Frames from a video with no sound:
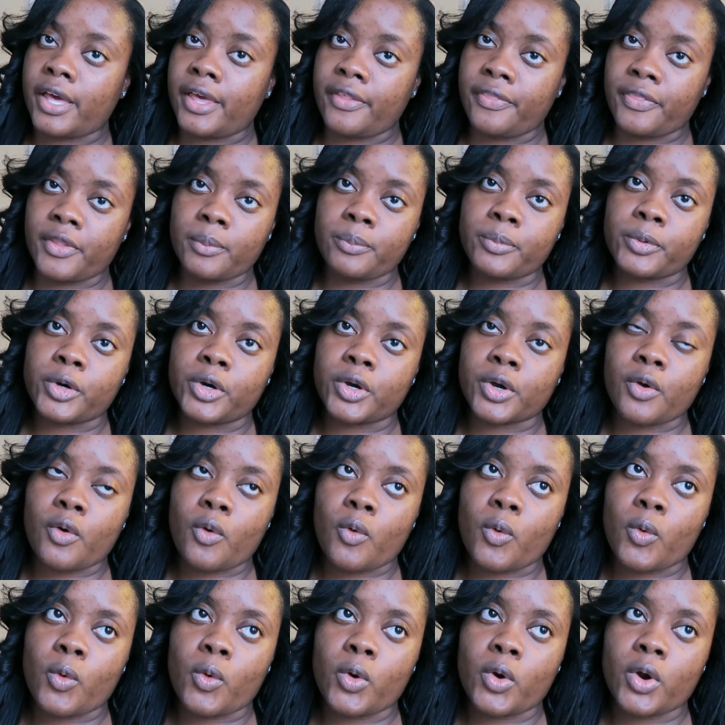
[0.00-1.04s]
in the book,
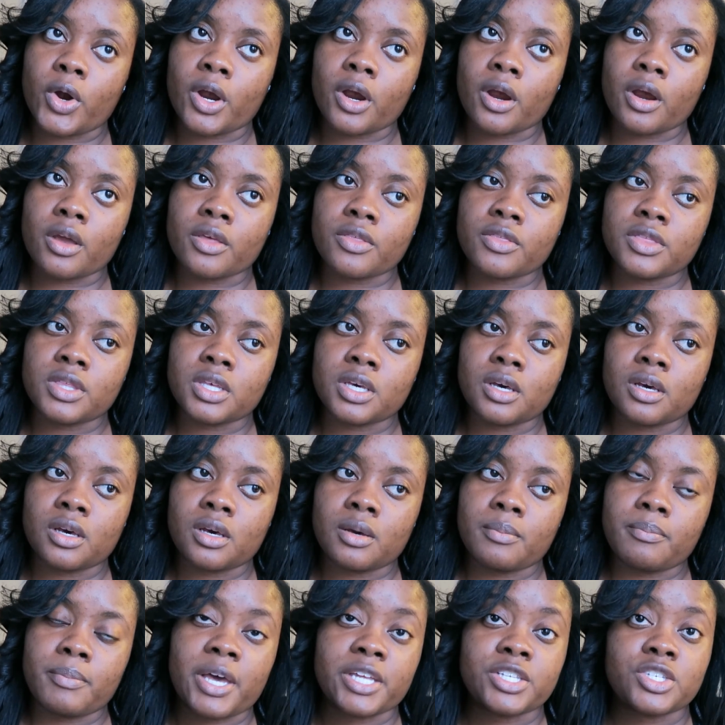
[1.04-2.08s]
or
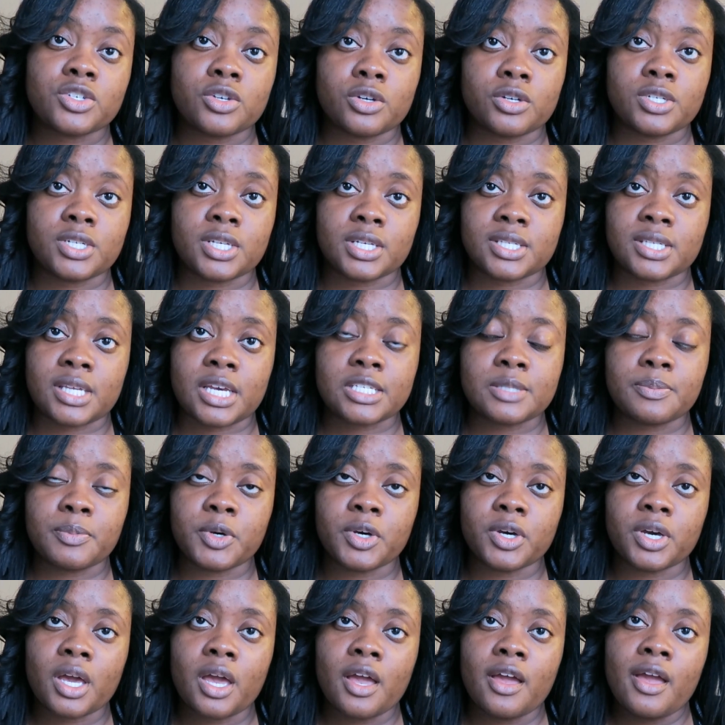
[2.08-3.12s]
the Med Surg Success
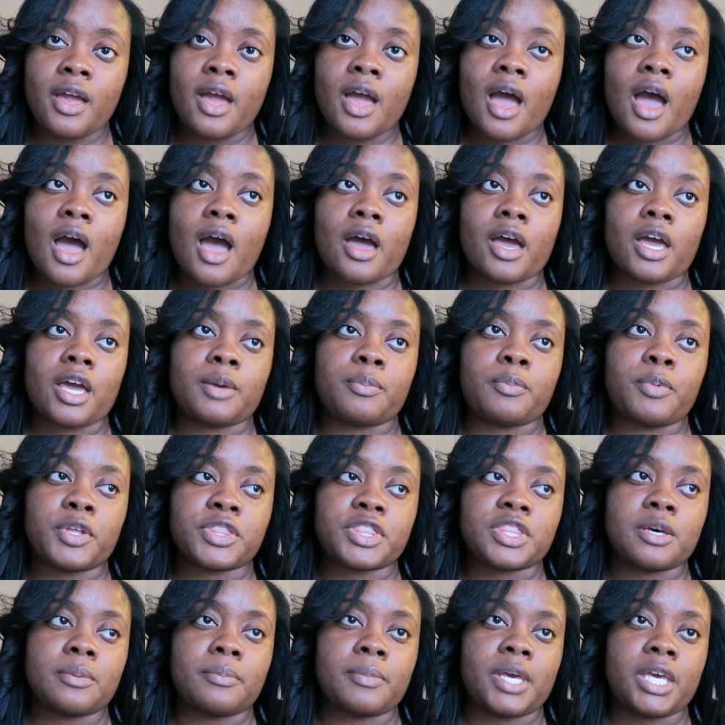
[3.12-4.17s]
book, I
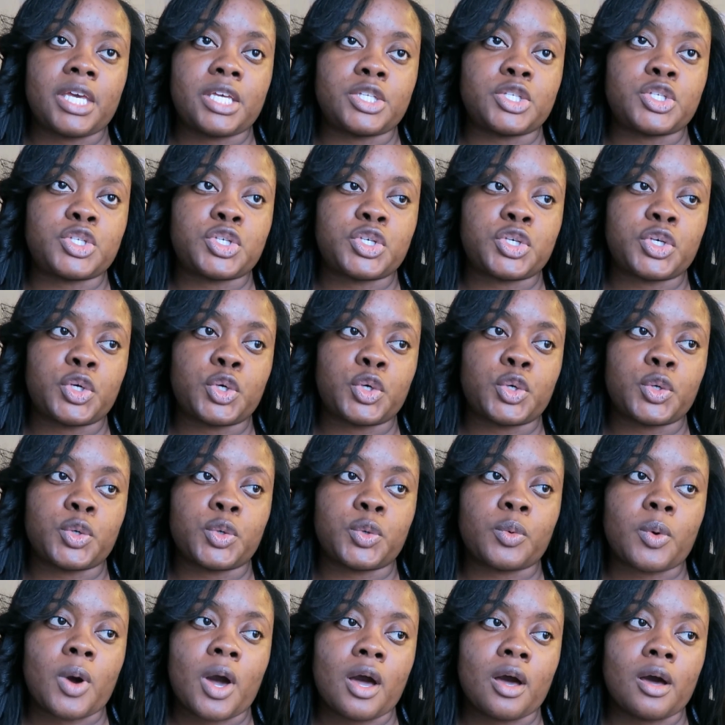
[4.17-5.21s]
put them
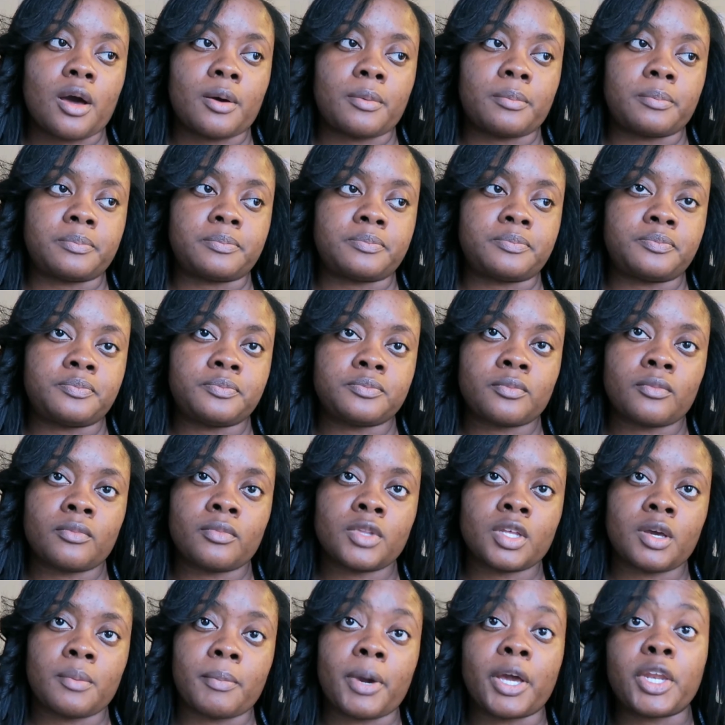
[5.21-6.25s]
into um,
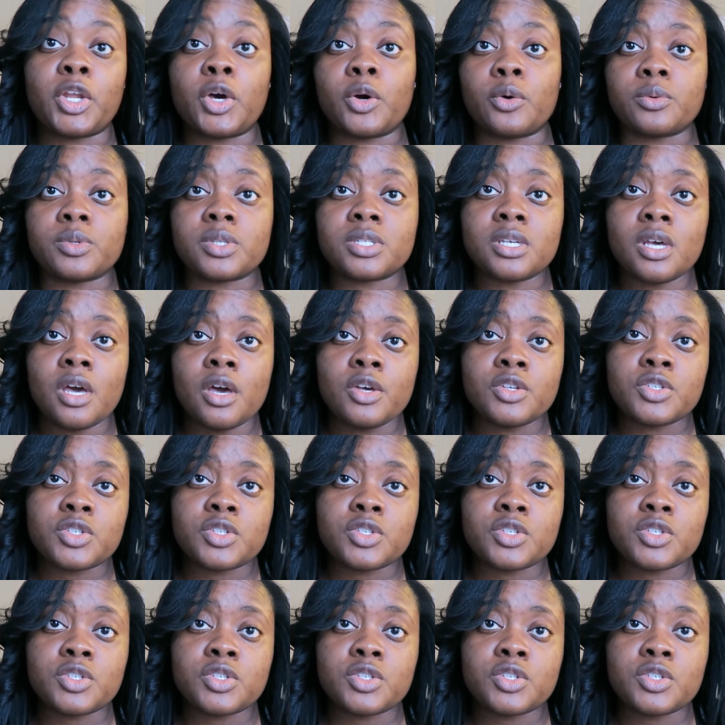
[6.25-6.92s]
my notes.